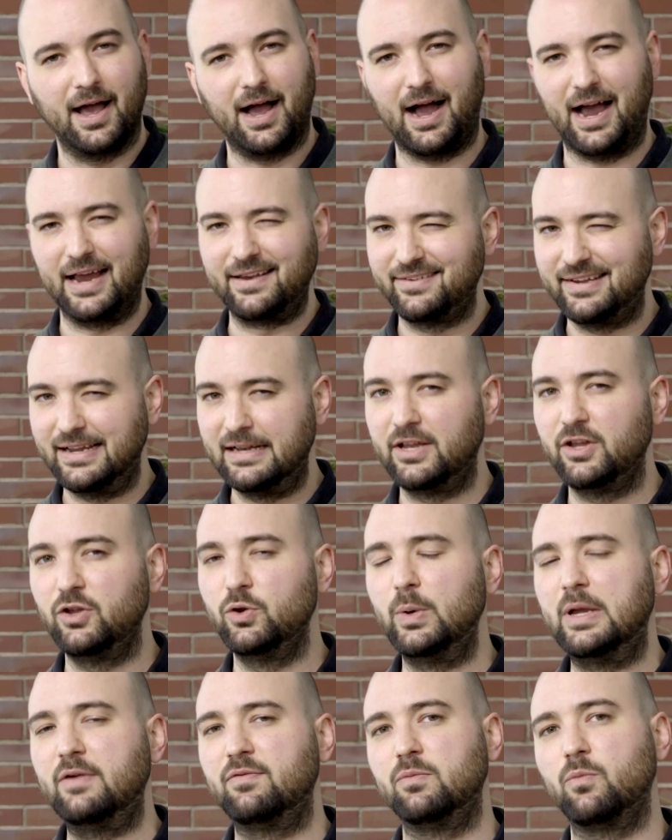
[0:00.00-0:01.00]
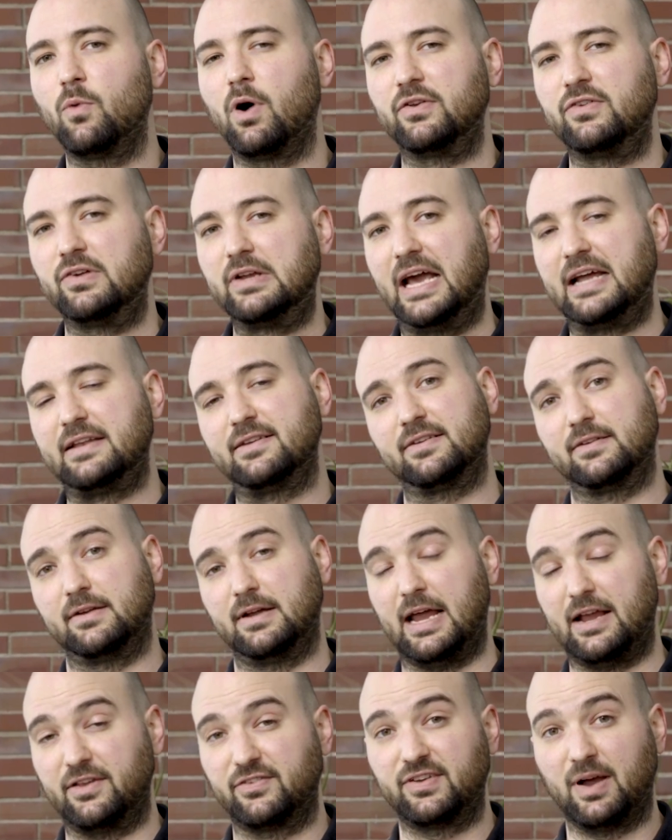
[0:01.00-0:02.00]
Ideally, you even want to get
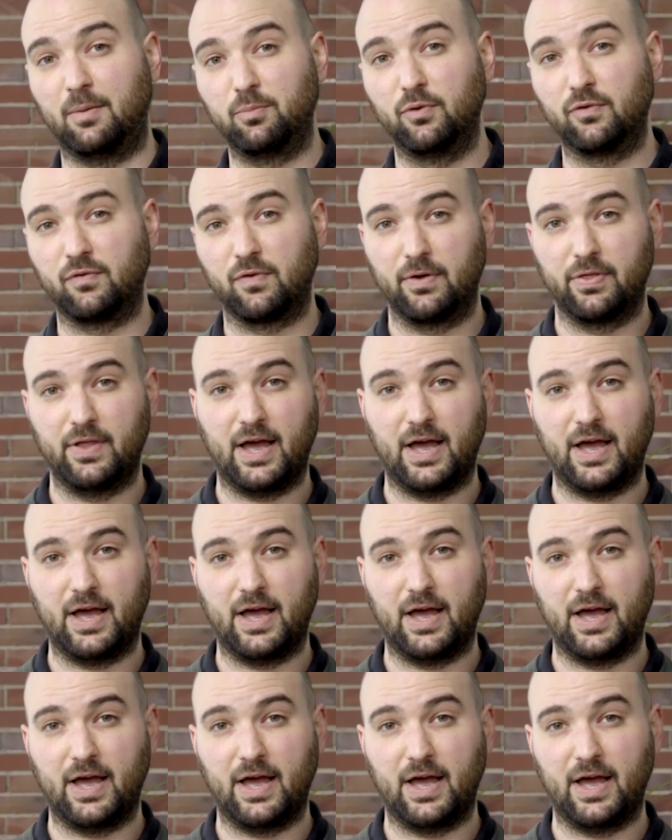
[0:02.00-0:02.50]
a subwoofer